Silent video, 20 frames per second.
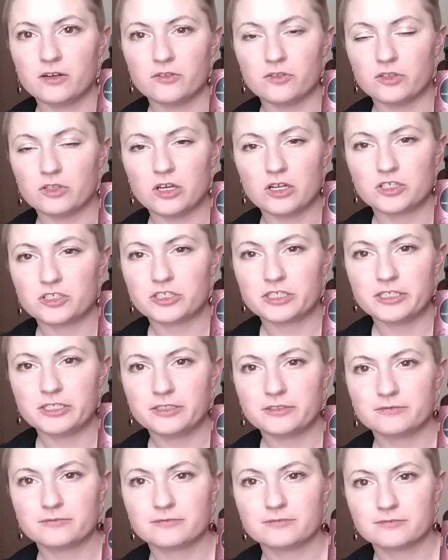the
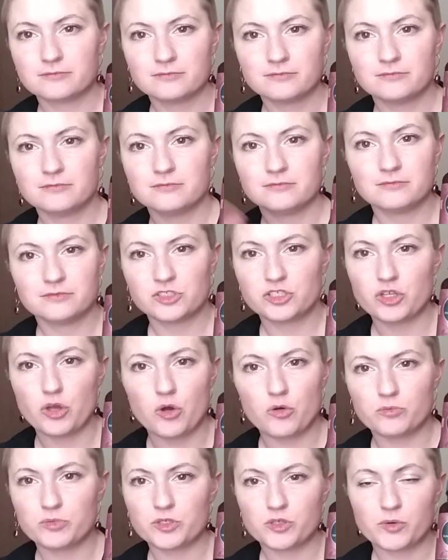laundry
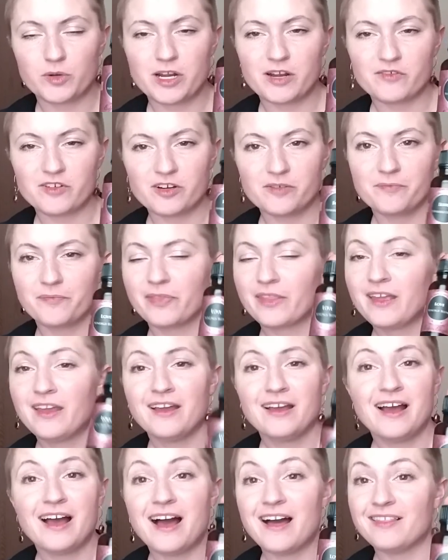soaps or whatever.
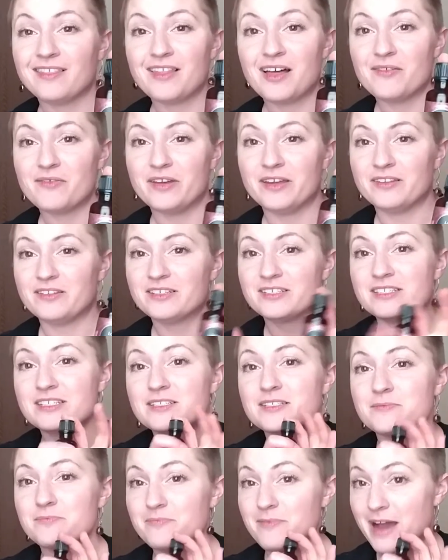I love it. This is
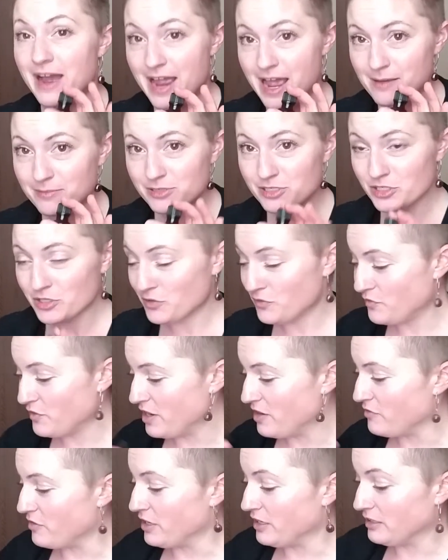my absolute
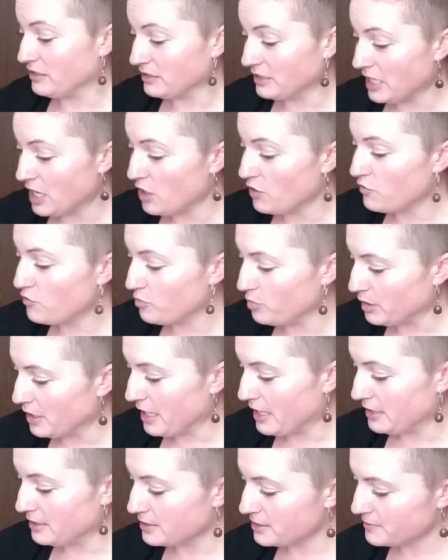favorite. Love
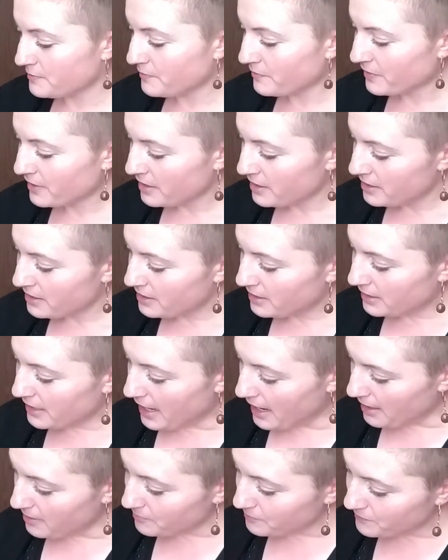Blend.
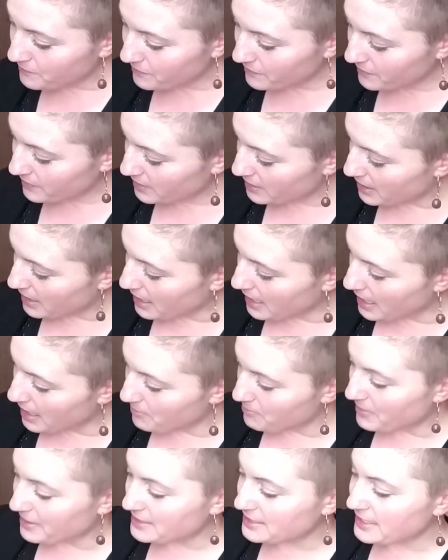Okay,
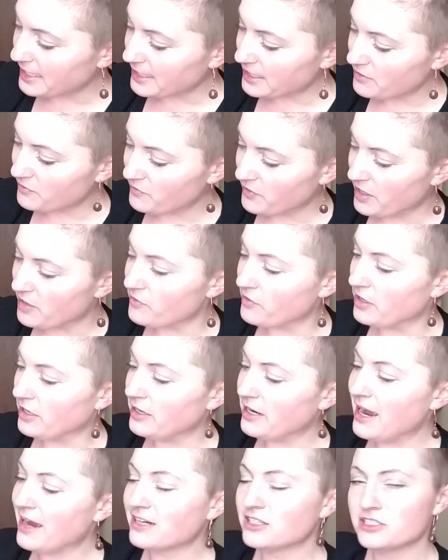my second favorite.
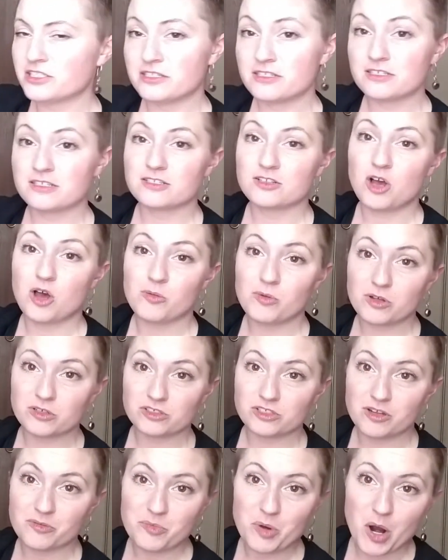Actually, this is almost
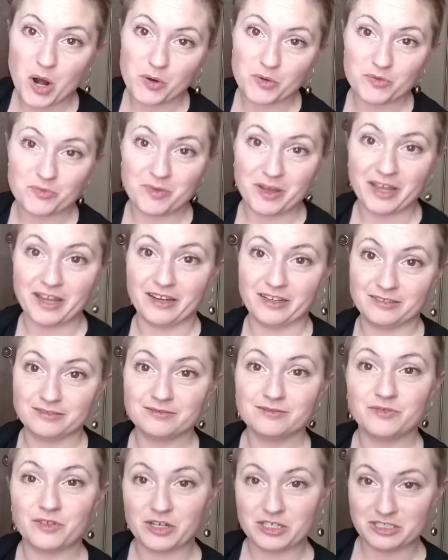on par with my
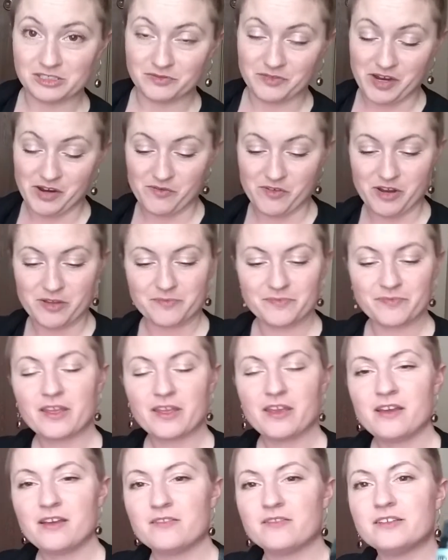first favorite.
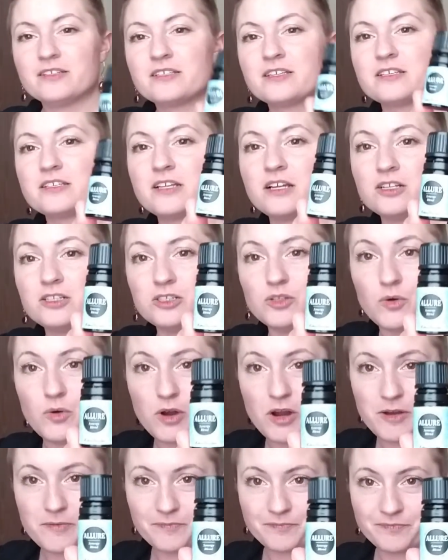This is
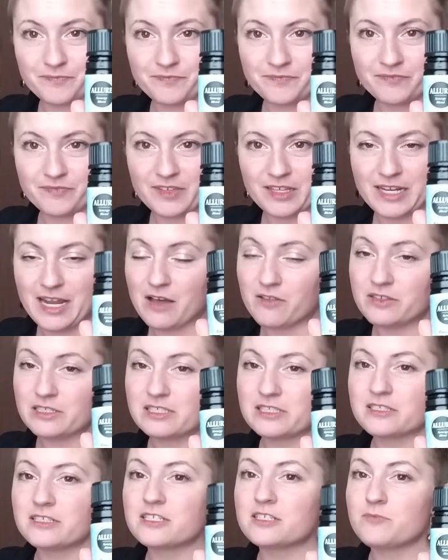Allure. Now this
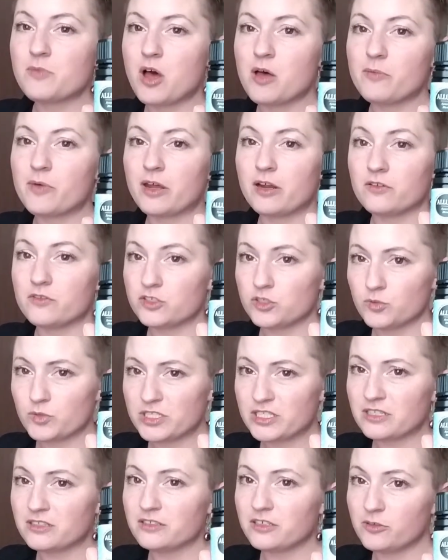is a small bottle. This
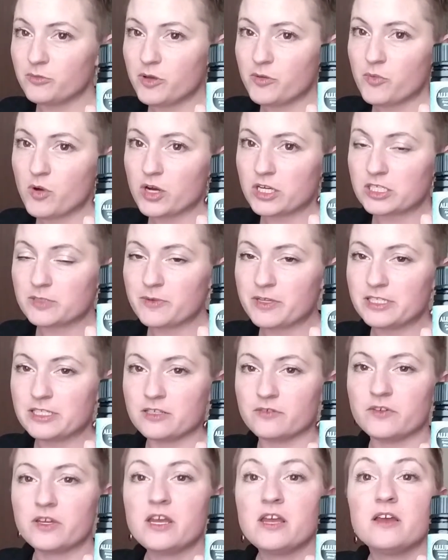one's a little bit more
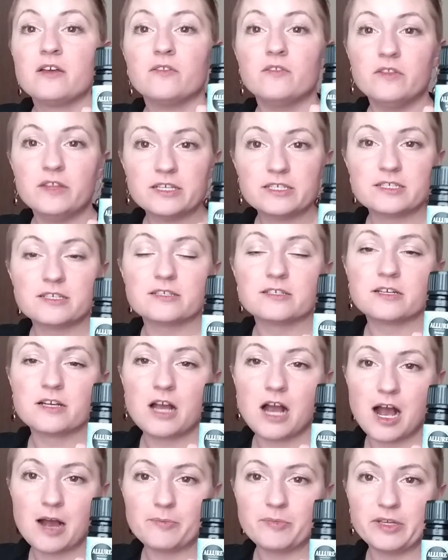expensive. This is a
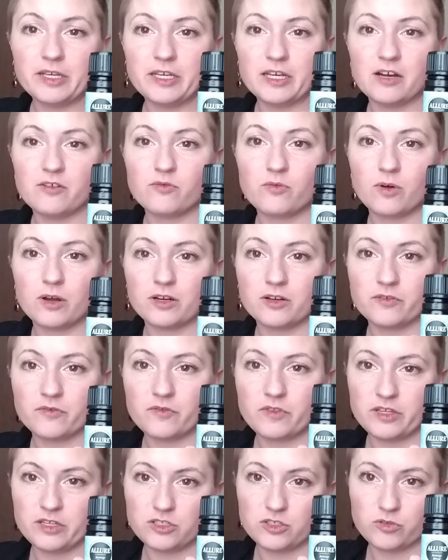copy of one of
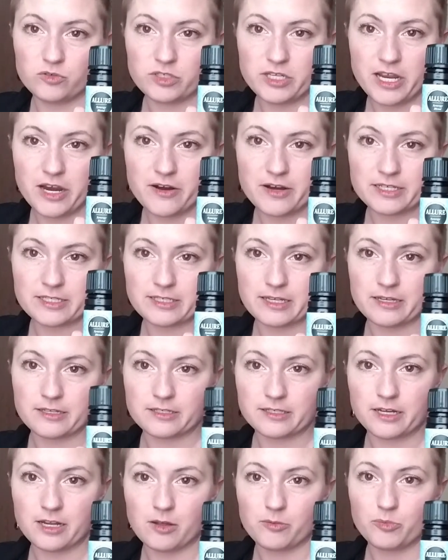the DoTerra scents,
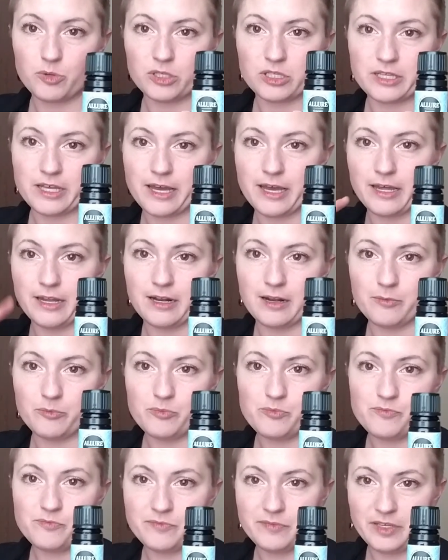and I'll put that up
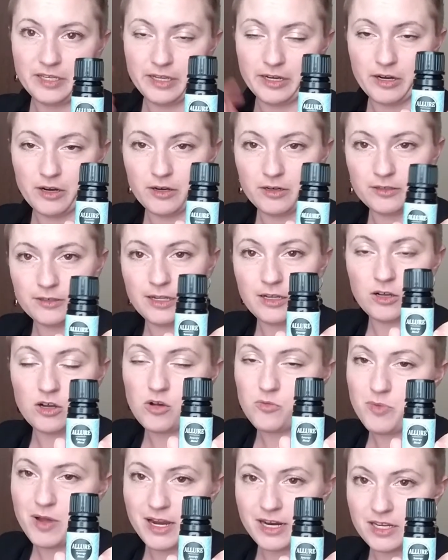here. I'll go
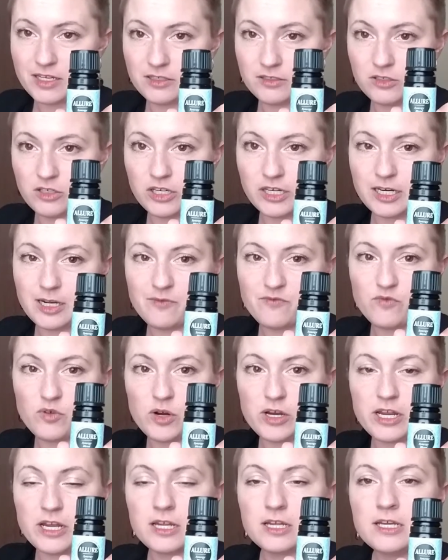back and look it up for
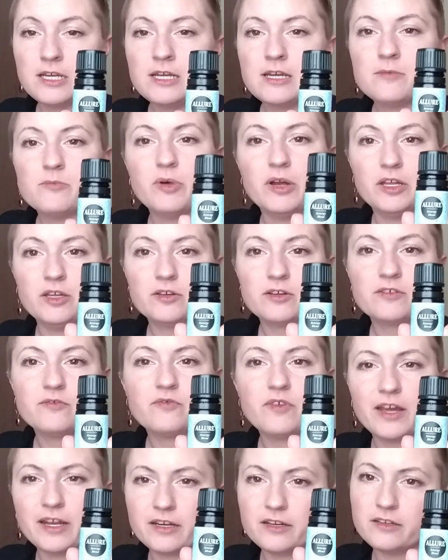you. But you can
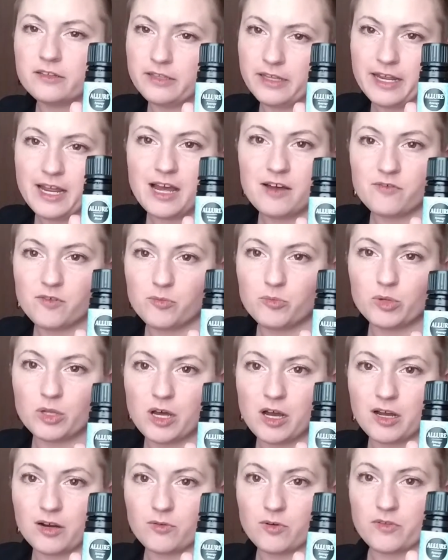find, they have a
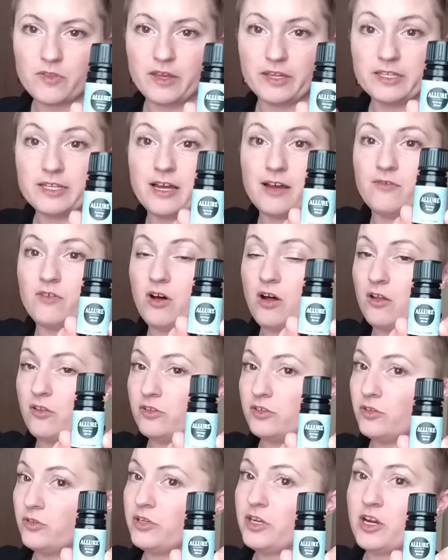blog where they have all the
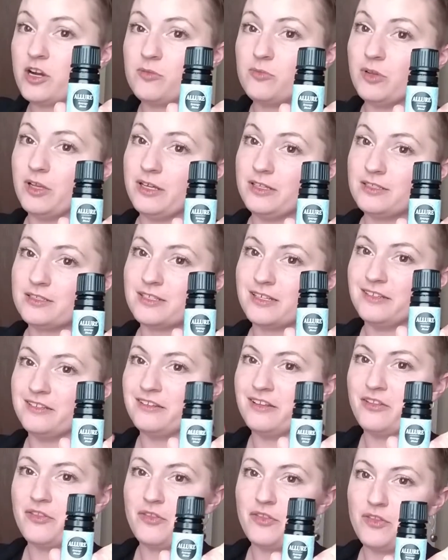DoTerra blends and
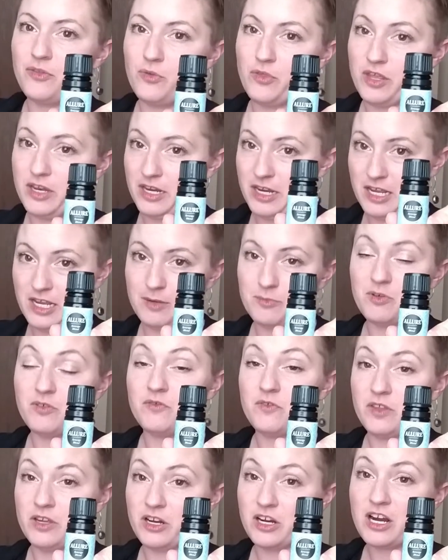then the name
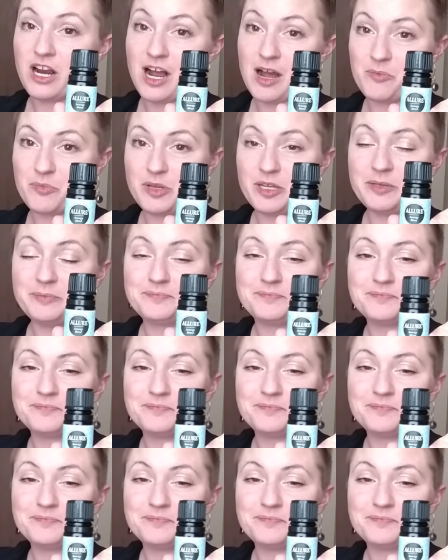of their copy.